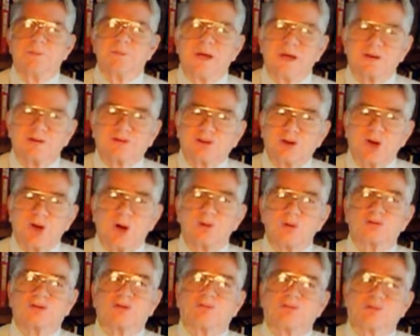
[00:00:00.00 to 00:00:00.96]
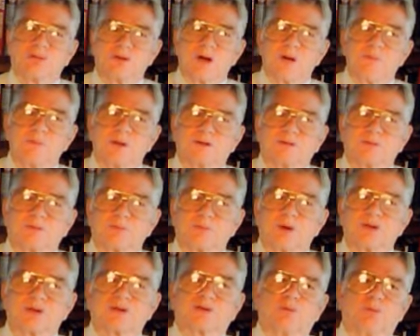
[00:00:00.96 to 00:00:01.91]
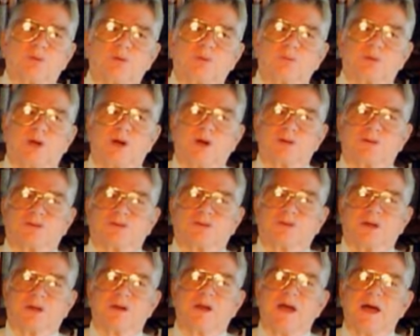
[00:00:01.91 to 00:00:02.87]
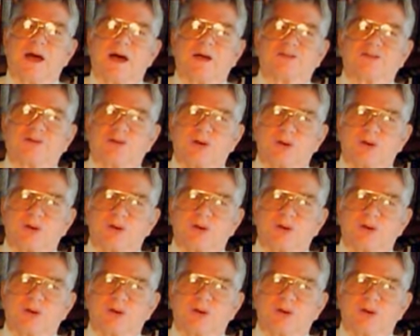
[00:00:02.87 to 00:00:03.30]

the man chosen from his mother's womb, God said, I